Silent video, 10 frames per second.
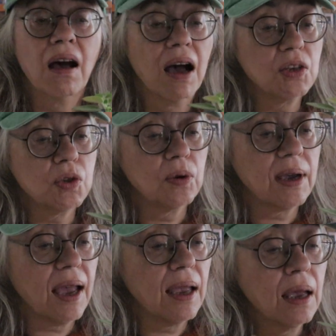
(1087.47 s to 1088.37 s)
I
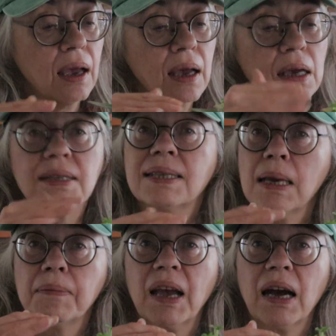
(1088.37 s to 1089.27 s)
took a
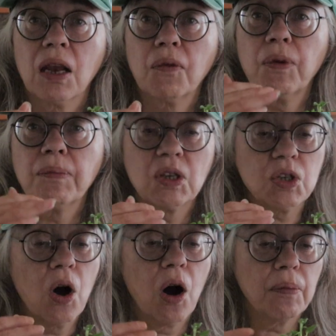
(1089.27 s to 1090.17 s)
stem cutting from the
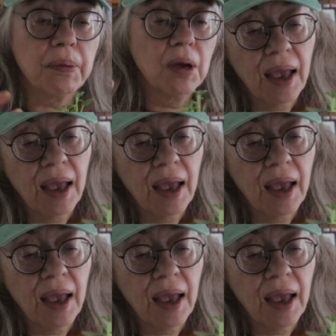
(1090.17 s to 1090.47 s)
top,